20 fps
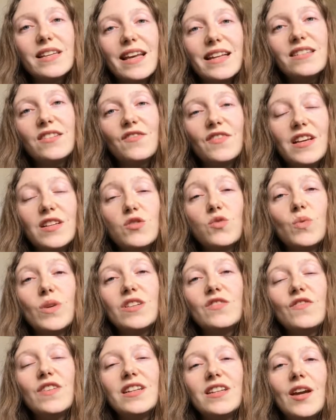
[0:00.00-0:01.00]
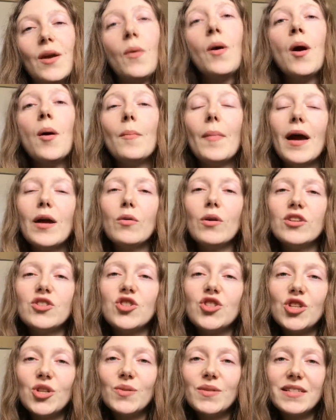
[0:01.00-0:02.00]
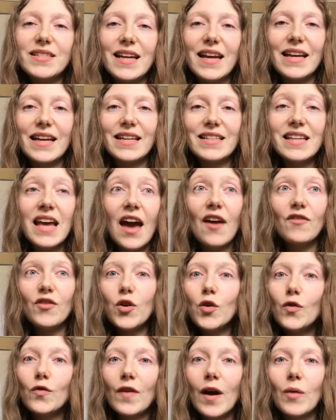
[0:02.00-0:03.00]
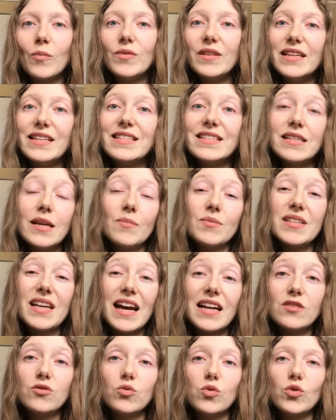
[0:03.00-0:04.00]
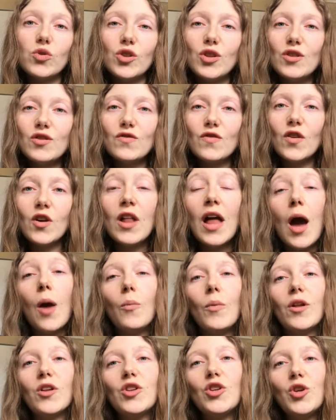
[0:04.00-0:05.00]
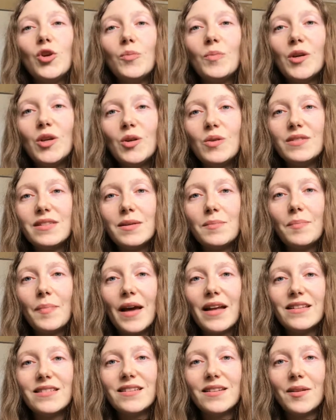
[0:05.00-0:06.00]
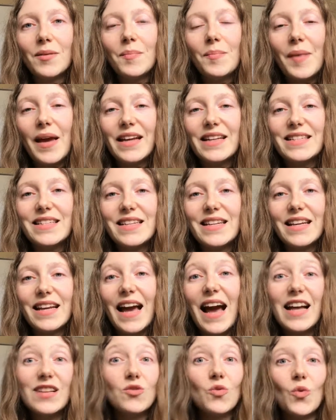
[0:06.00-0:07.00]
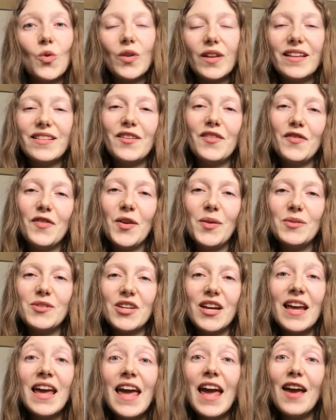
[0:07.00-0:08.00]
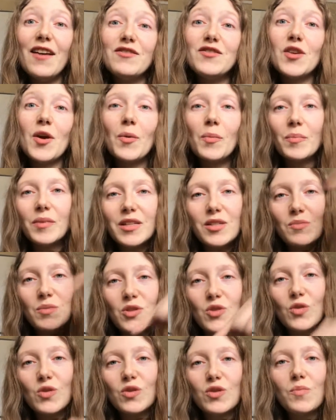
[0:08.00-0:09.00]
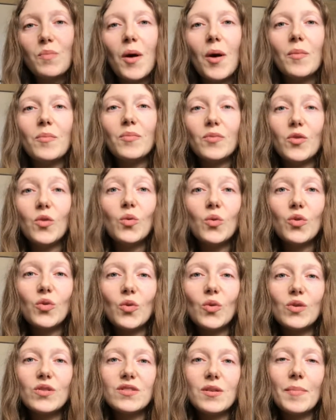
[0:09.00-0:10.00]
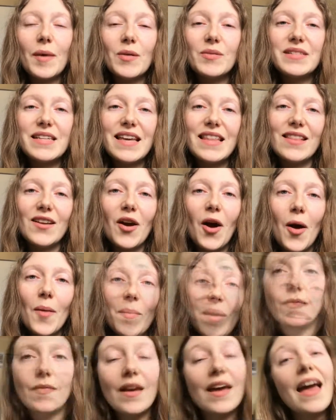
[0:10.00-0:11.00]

end of this week's video, my question to you today is, have you found these tips at all useful, and will you be using pendulum painting at all in the future? If so, please be sure to pop your thoughts about it in the comments,